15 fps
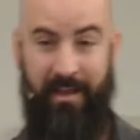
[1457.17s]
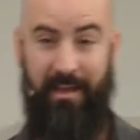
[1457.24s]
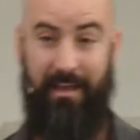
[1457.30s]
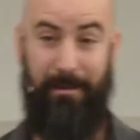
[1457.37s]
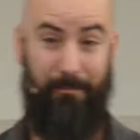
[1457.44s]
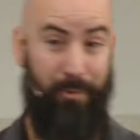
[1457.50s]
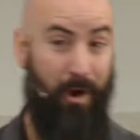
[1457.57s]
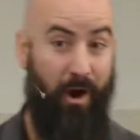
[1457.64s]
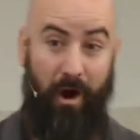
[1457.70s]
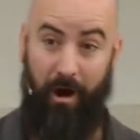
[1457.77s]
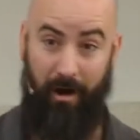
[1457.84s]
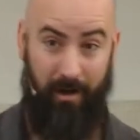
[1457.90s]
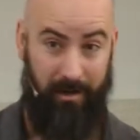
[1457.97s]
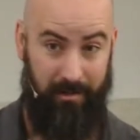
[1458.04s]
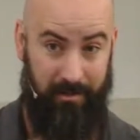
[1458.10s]
in
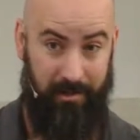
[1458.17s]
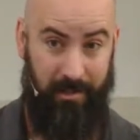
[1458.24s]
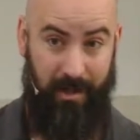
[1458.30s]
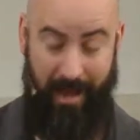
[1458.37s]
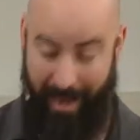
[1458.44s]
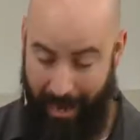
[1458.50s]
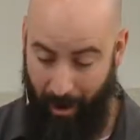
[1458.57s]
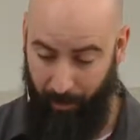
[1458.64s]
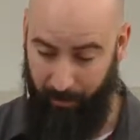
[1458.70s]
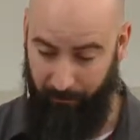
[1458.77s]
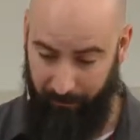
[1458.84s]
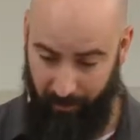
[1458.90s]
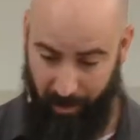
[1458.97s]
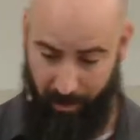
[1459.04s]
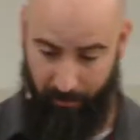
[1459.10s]
part out of
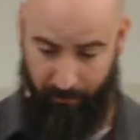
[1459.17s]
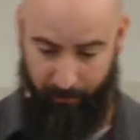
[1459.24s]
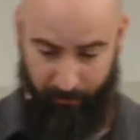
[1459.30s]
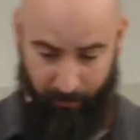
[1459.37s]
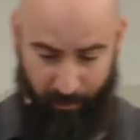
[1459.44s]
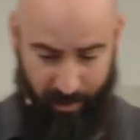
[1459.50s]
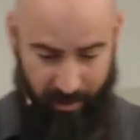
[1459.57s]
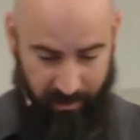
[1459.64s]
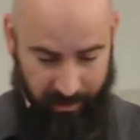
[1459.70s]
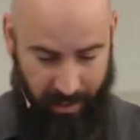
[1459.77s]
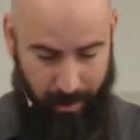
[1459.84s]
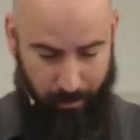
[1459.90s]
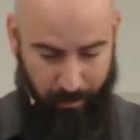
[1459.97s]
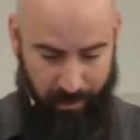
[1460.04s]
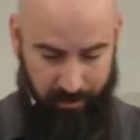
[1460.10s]
love for our
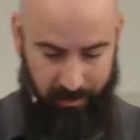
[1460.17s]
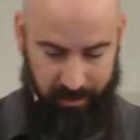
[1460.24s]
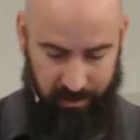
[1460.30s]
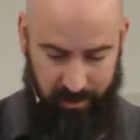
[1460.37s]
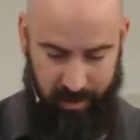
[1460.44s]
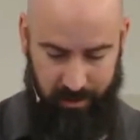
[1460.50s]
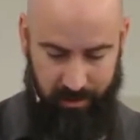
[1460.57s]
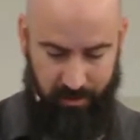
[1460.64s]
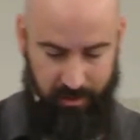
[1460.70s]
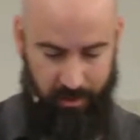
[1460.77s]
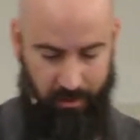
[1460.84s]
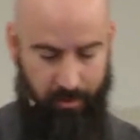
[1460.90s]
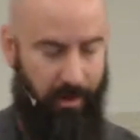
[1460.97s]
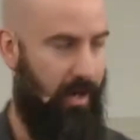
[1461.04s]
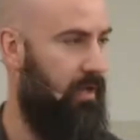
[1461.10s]
gay brothers and sisters in
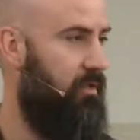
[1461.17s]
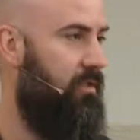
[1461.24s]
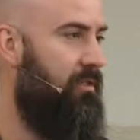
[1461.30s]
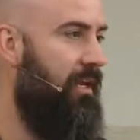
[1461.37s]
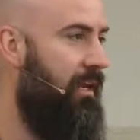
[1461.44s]
Christ.